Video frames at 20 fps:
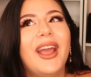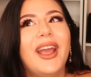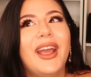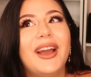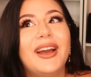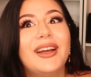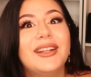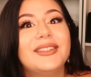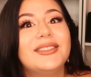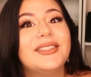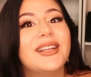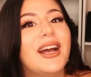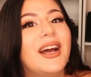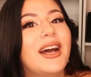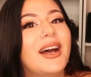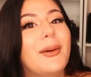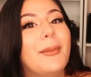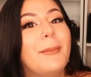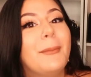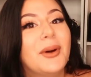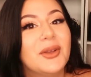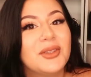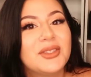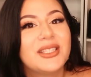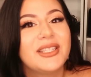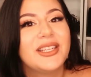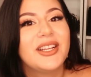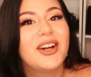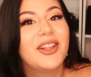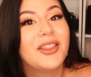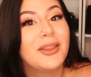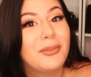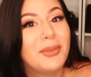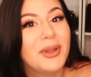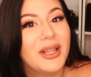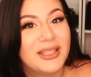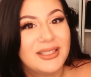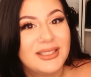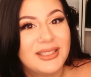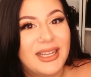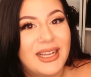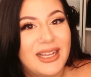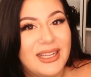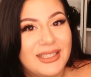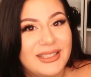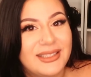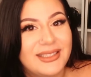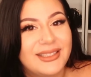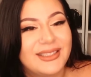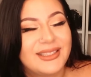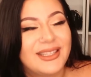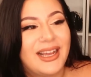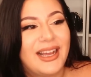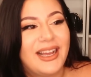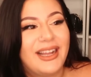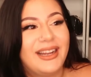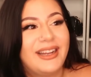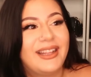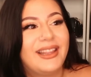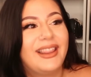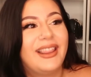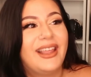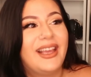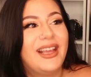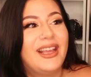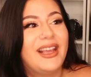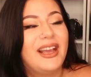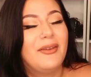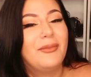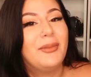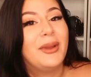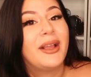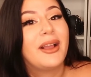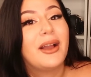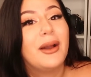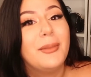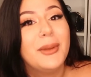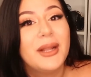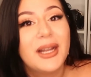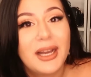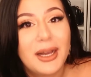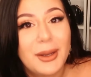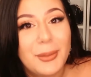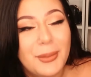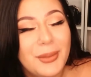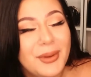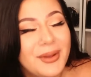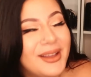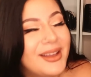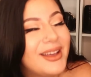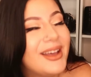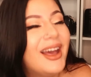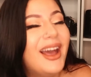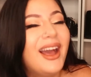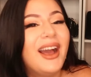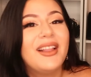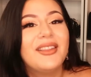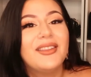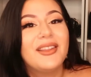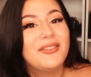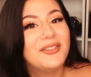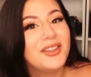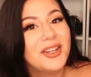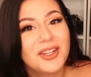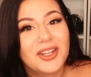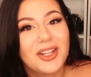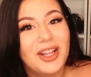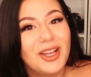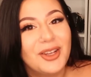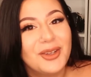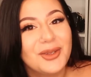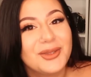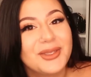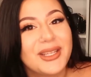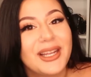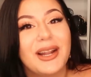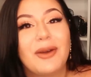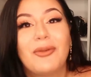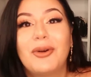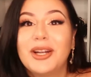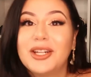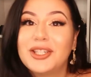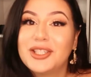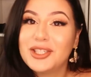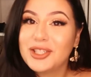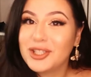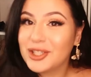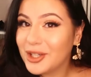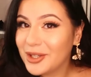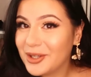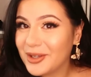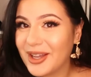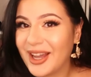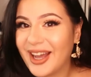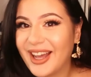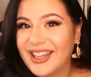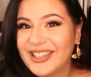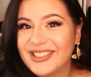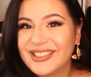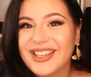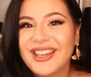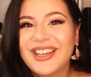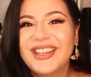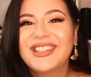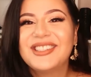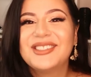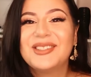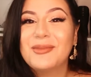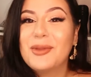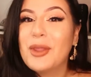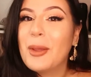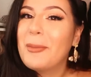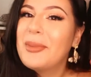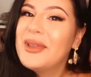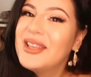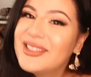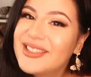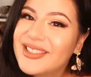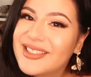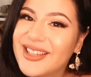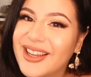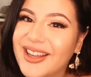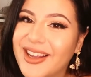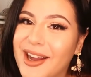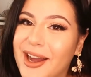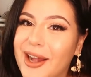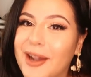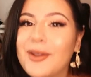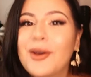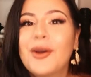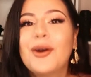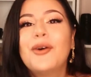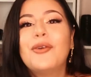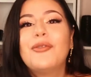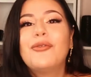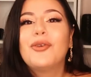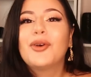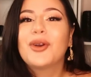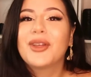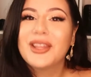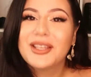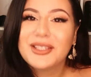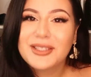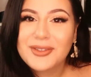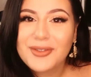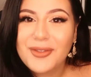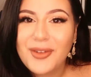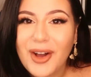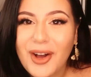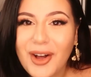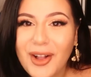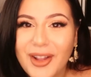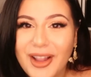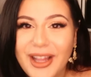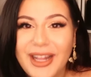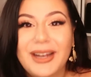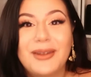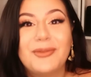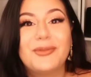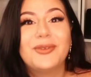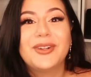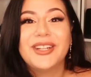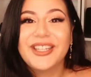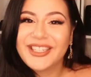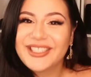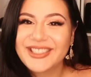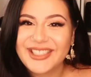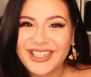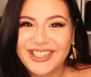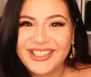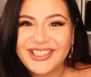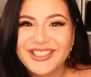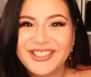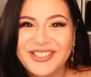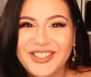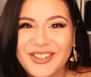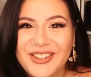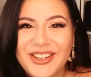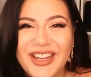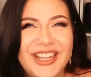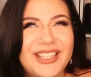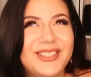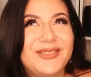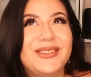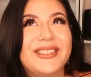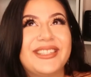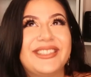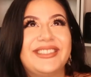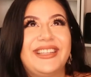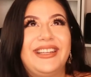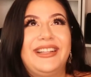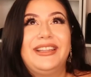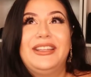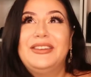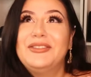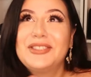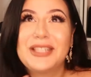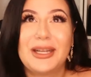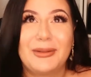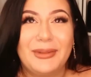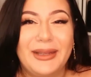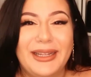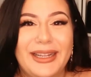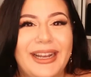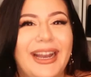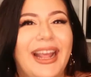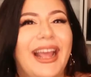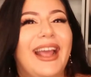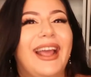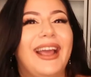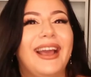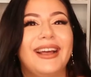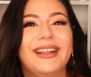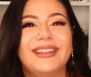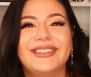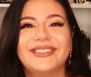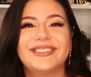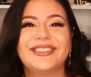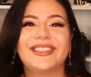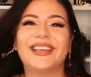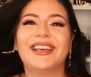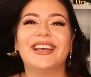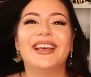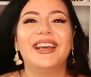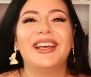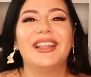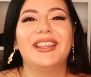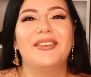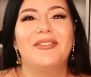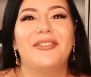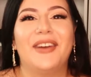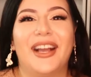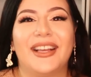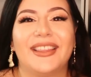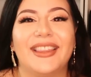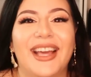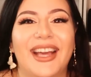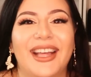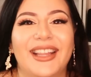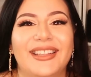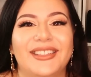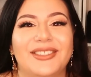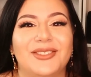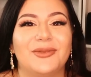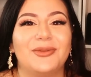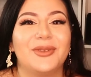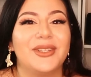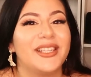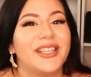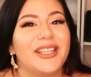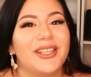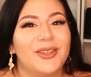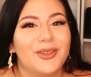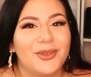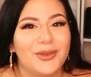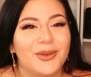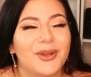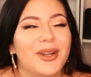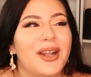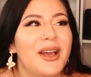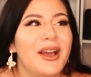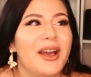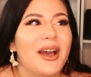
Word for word: and mostly on the plus size side. They have been coming up. I love their clothes and I wanted to show you guys some of the pieces I got for this fall and I'm really excited to show you guys because I love shopping and the fact that these are really cute